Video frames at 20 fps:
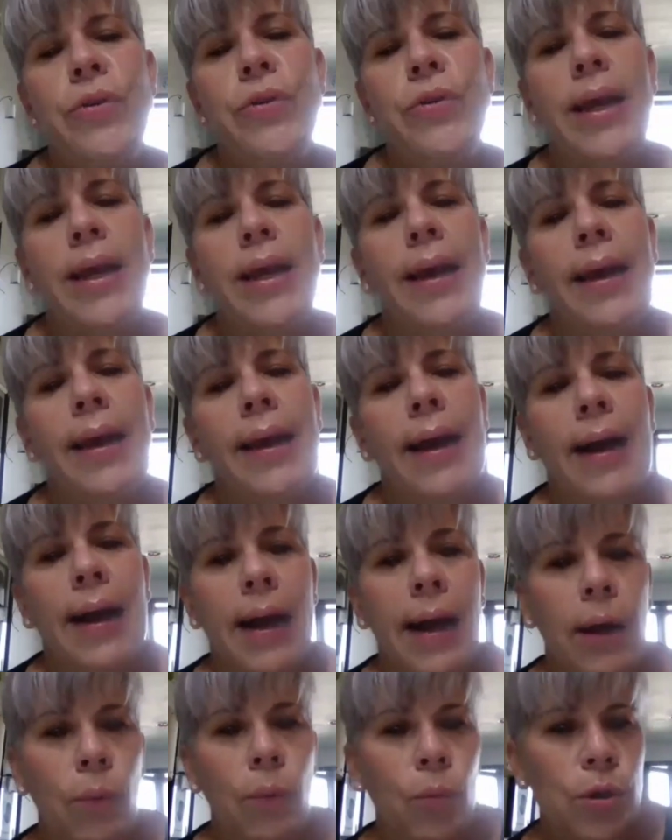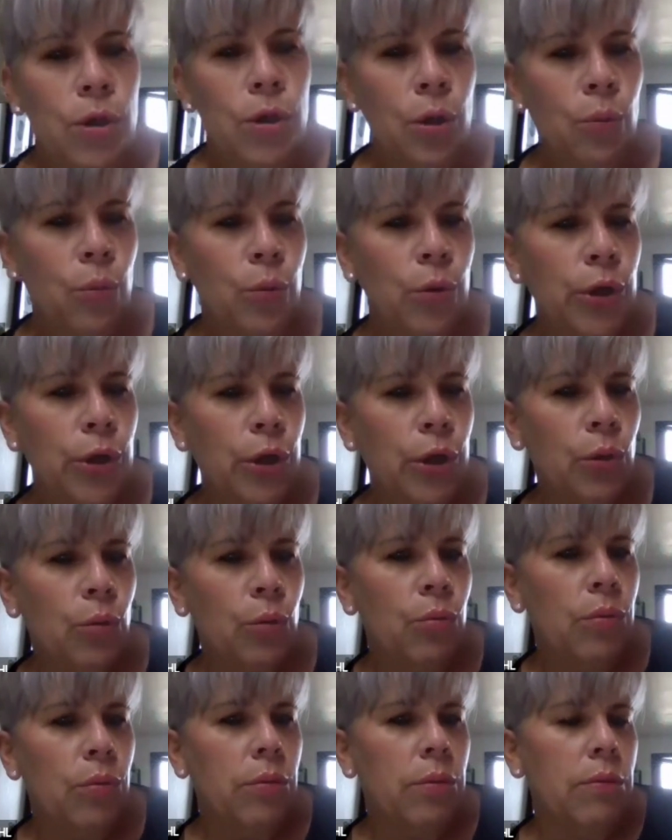say AI, what are
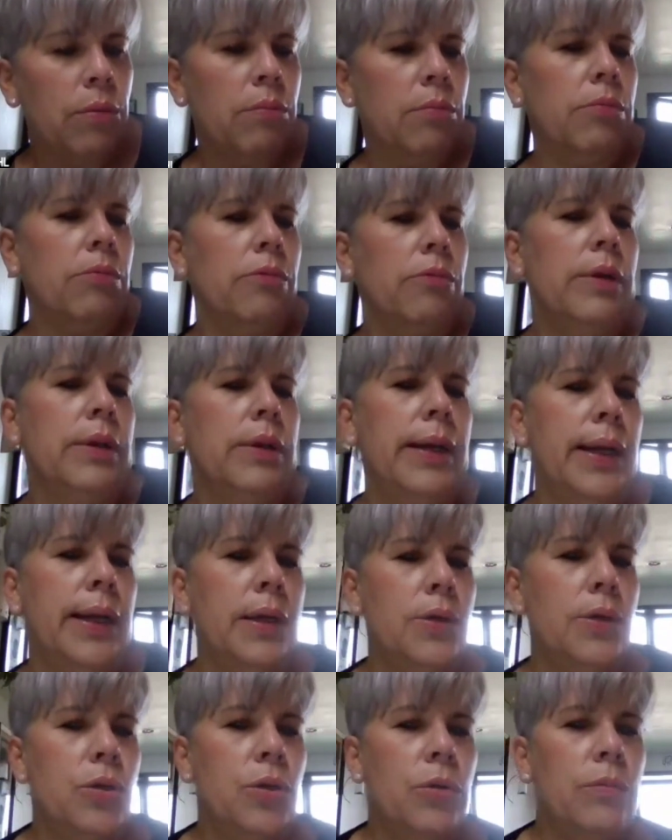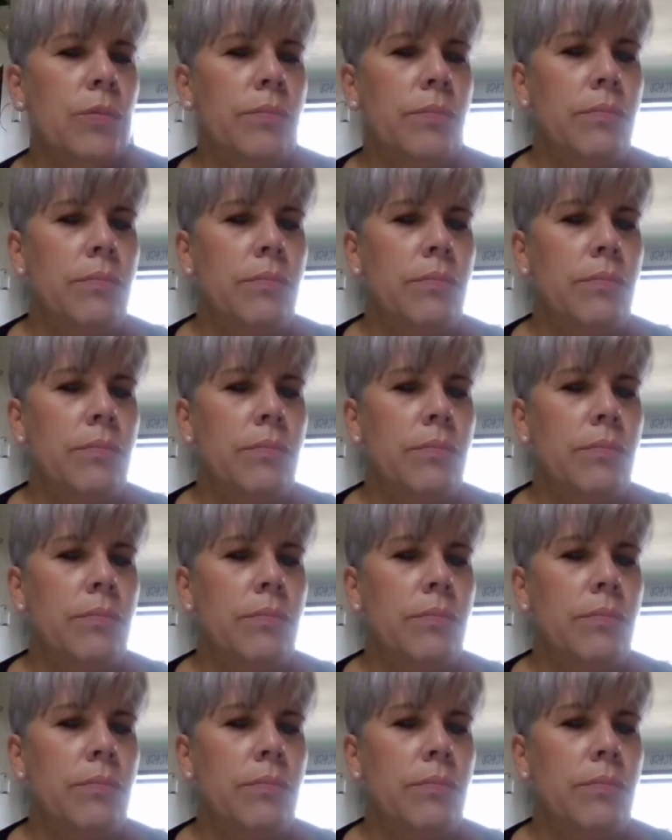you relating to?